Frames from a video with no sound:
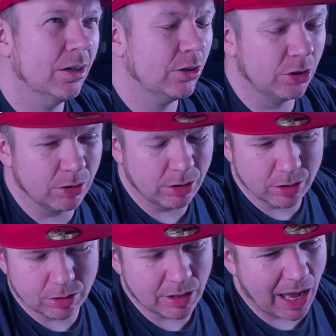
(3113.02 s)
You
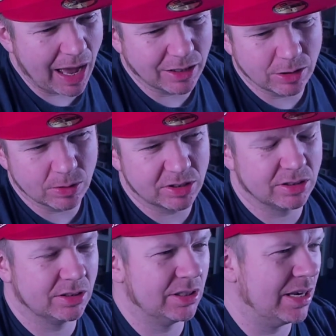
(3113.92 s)
could argue
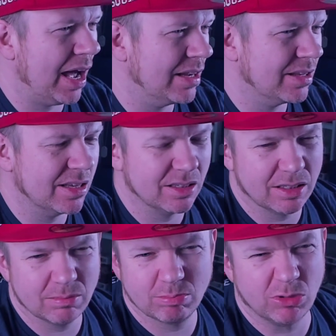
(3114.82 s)
Sinai
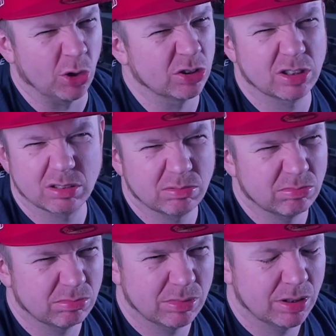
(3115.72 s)
Desert does.
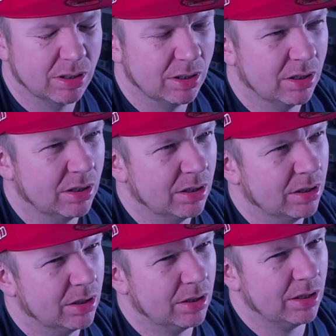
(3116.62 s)

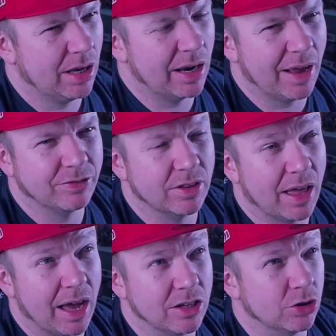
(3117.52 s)
And after
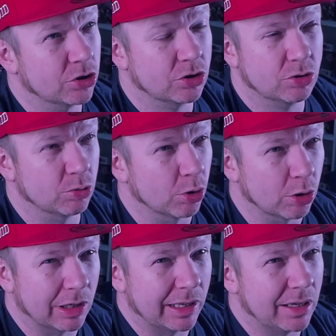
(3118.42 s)
that, you're
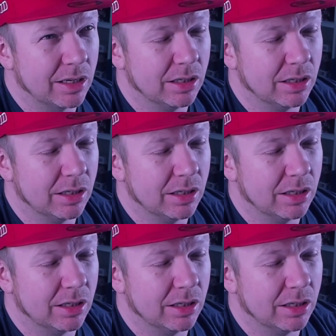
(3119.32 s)
struggling.